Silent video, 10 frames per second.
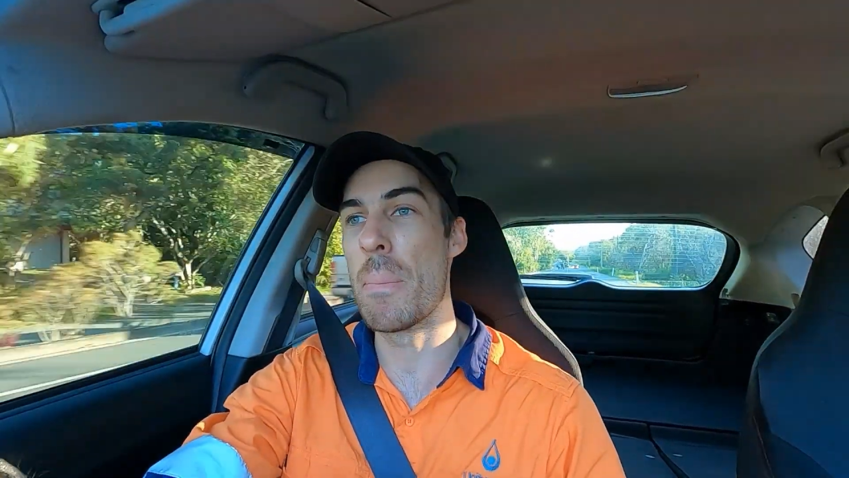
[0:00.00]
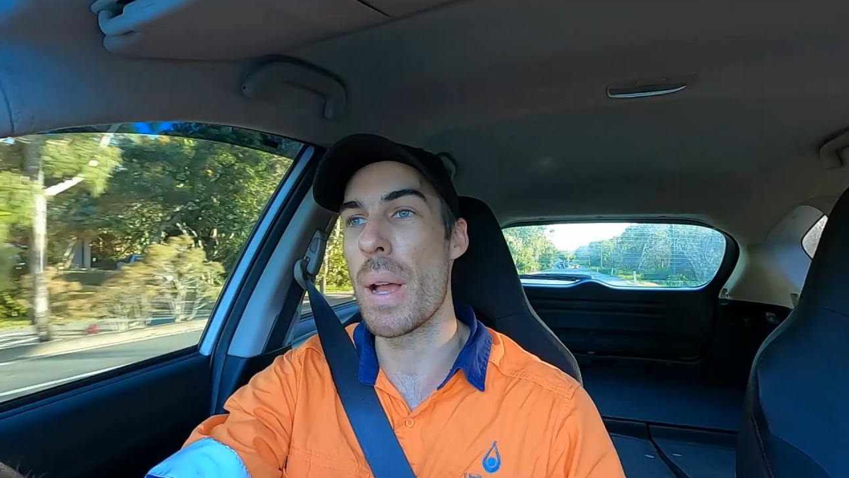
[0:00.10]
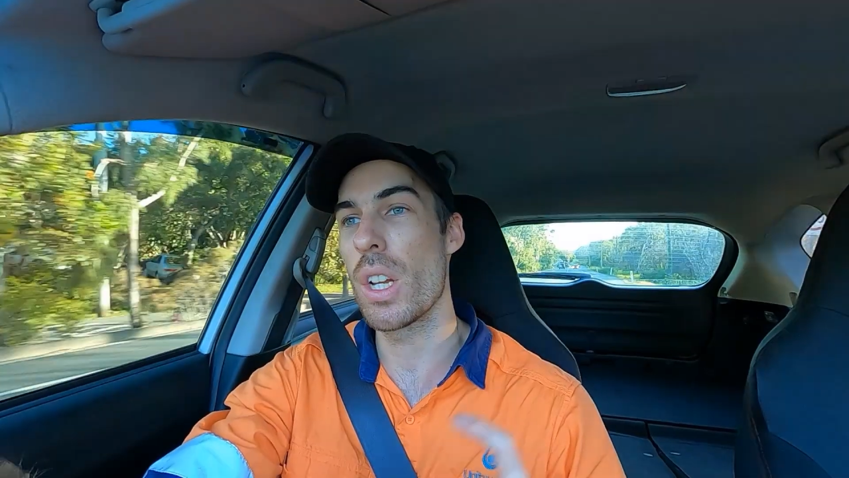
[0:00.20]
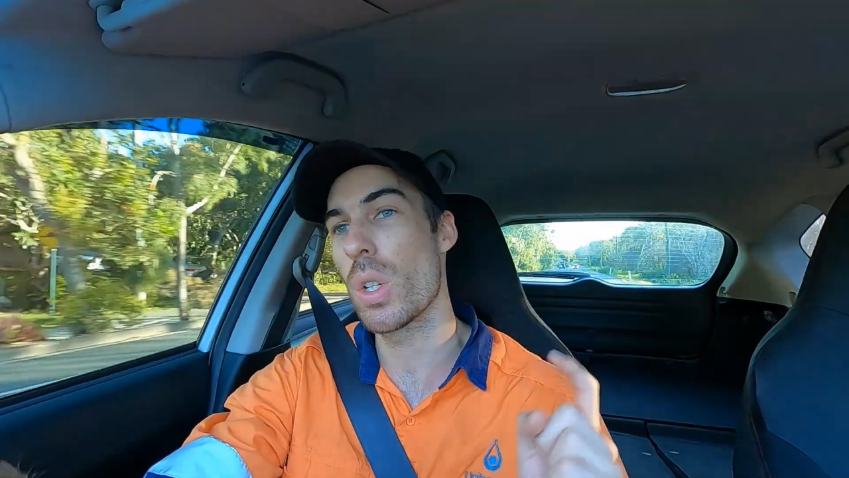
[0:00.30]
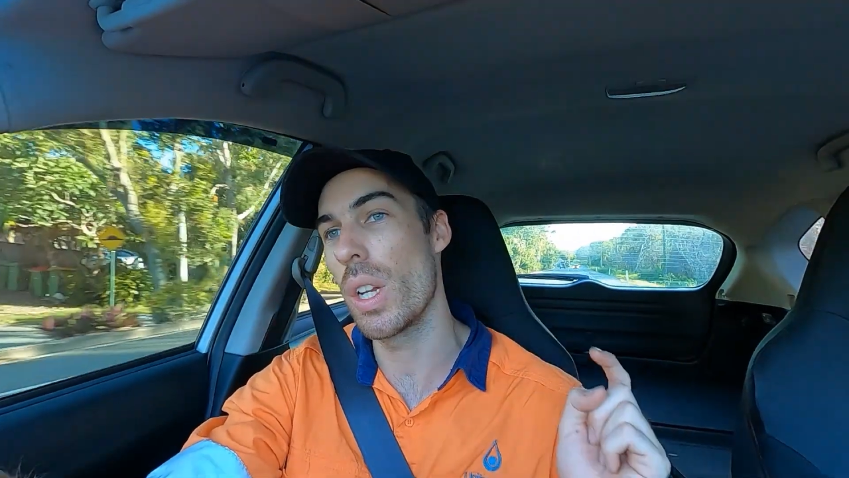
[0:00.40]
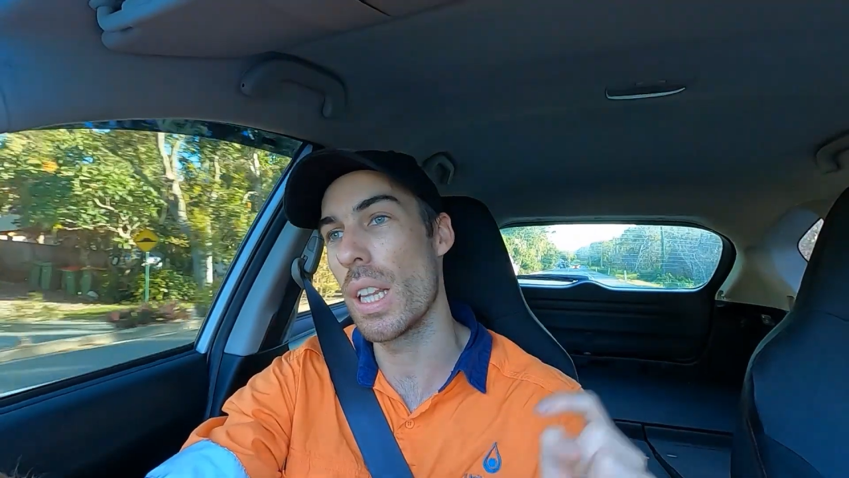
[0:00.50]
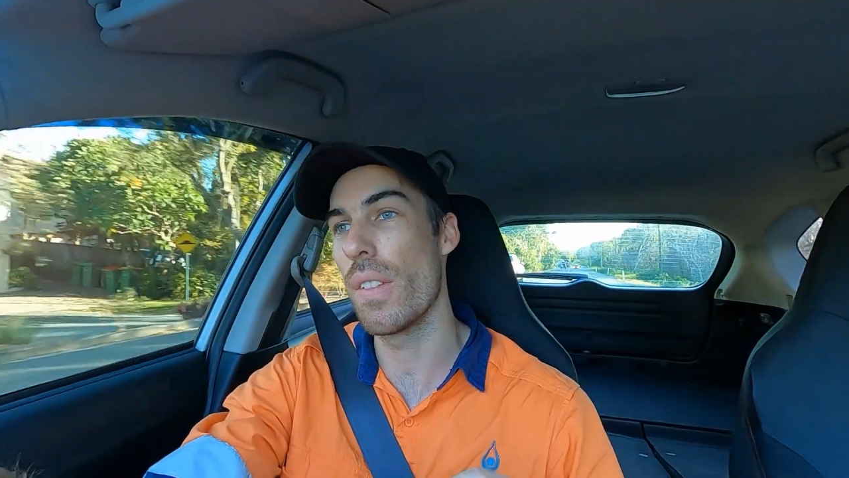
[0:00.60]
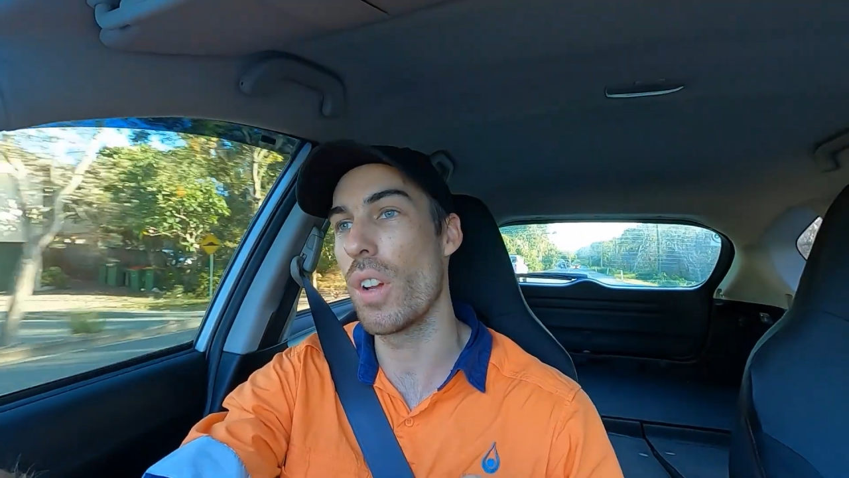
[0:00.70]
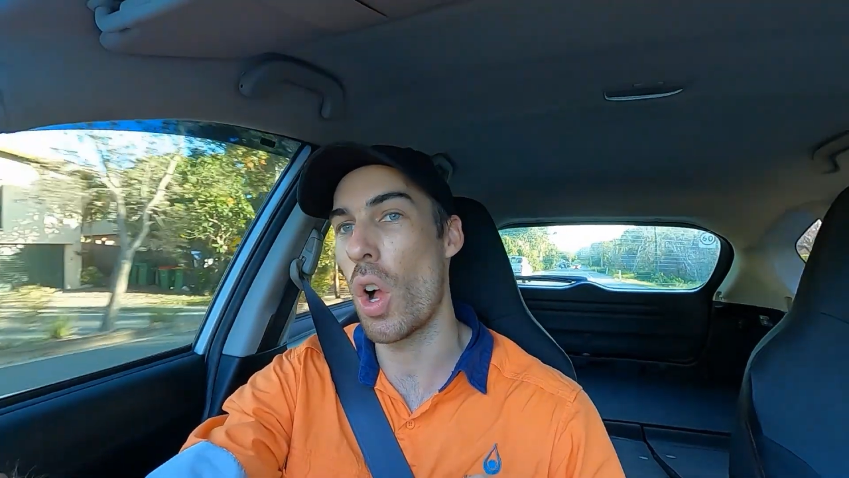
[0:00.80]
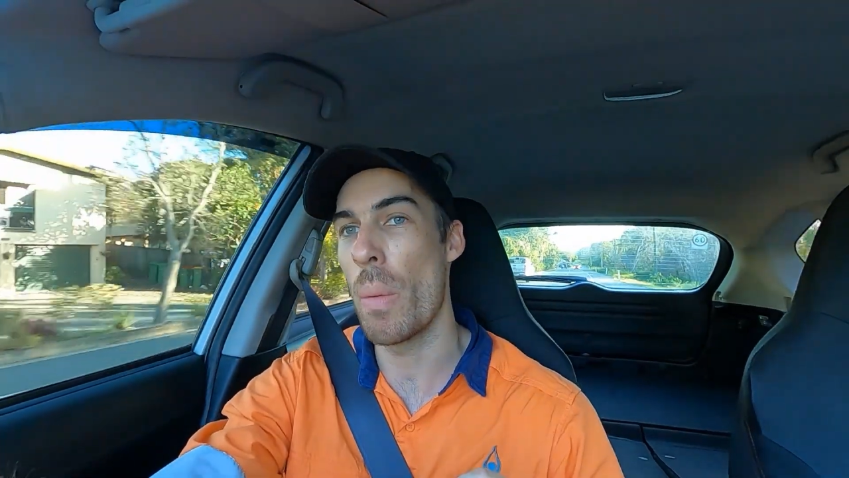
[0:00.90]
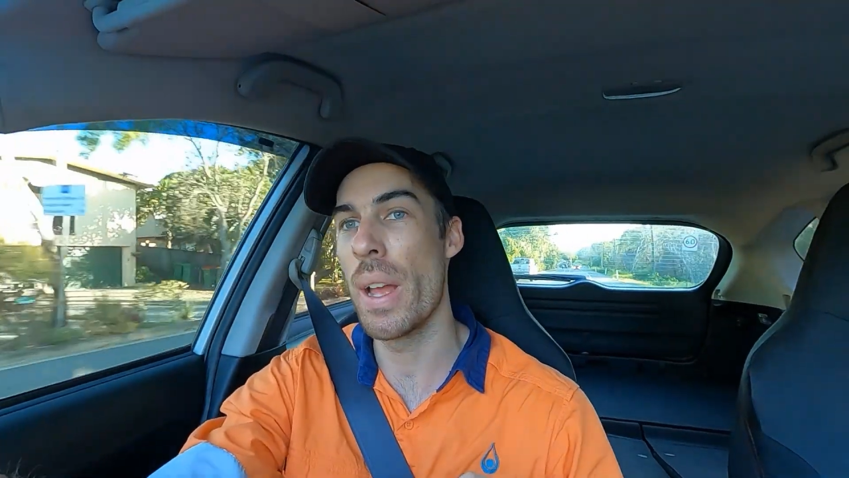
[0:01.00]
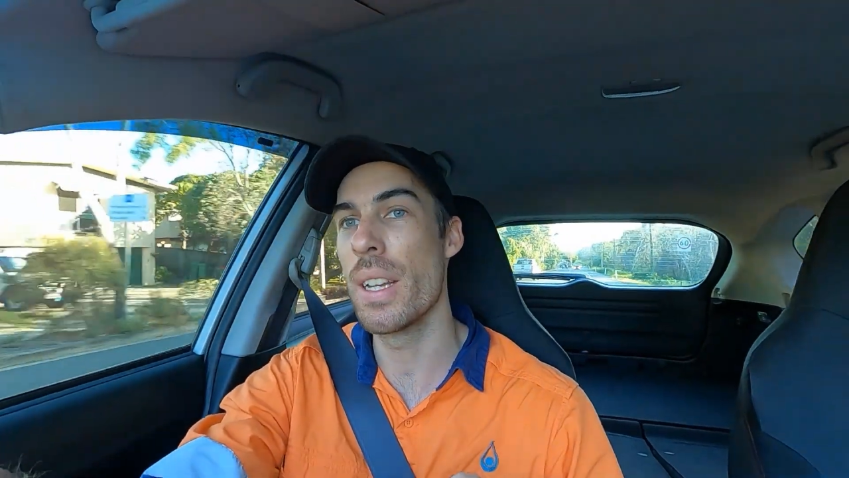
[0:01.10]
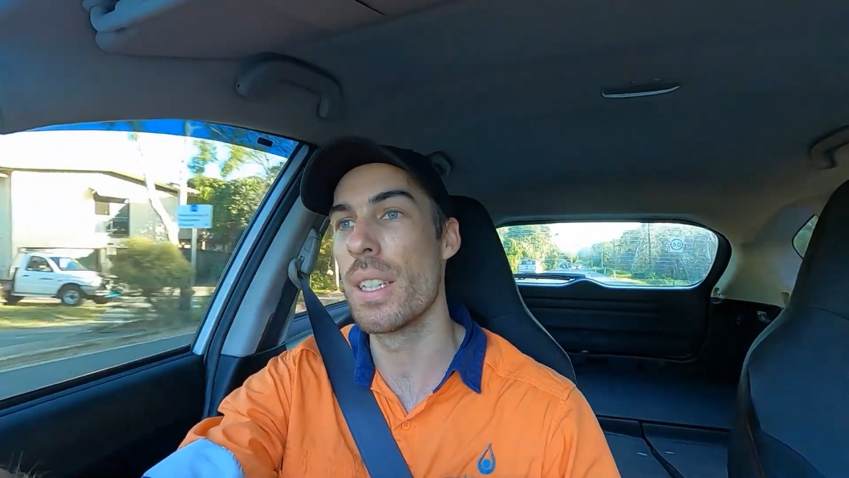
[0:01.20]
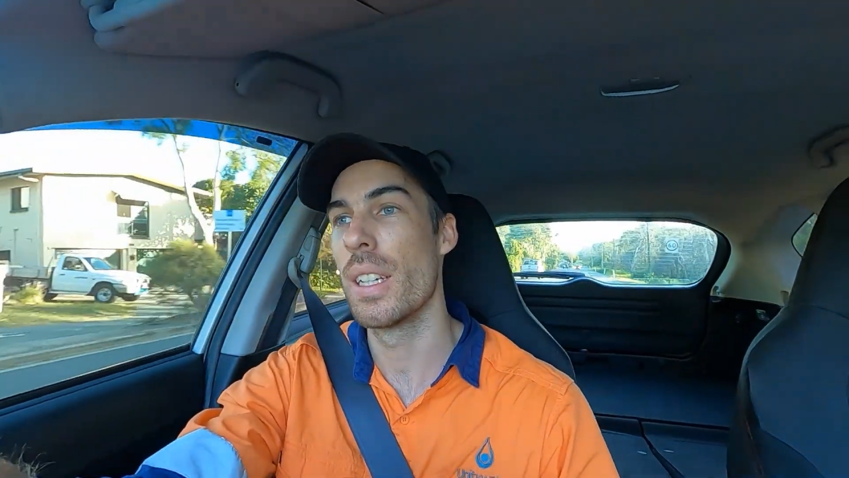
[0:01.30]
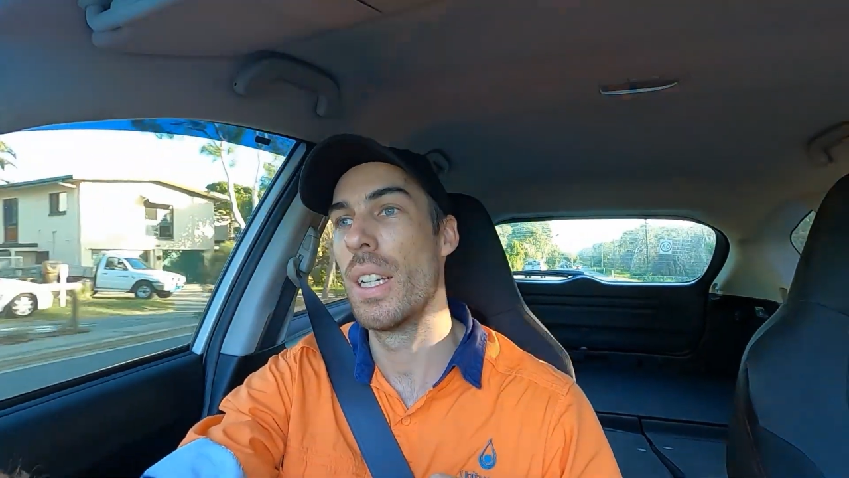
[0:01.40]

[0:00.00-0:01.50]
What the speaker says: make sure you leave a comment